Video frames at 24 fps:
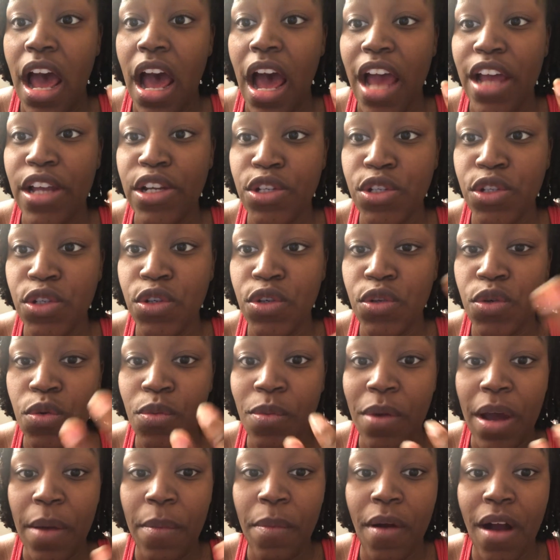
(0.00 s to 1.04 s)
I do
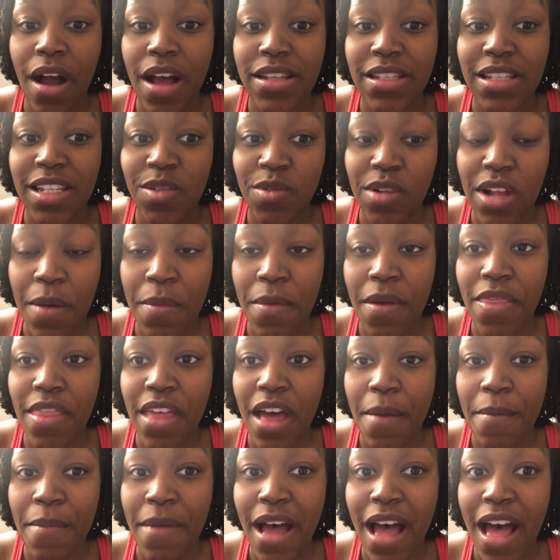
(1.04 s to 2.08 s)
my process while I'm in
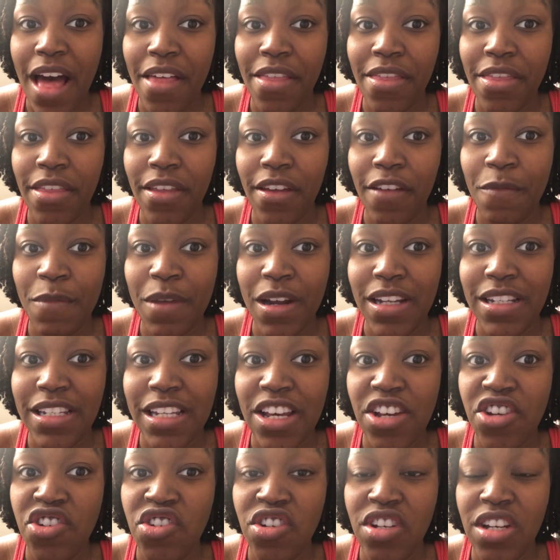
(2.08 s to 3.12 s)
that bath of
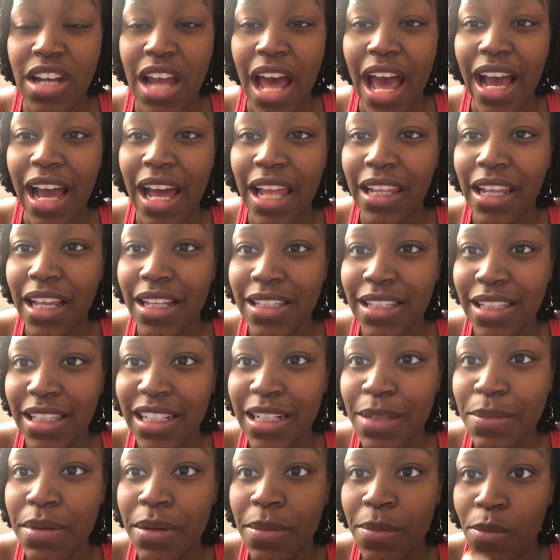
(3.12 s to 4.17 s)
meditation, I collect a
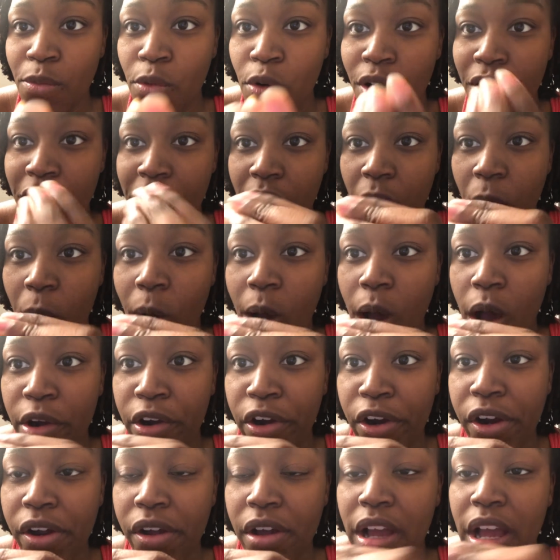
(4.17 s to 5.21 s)
little bit more of that water.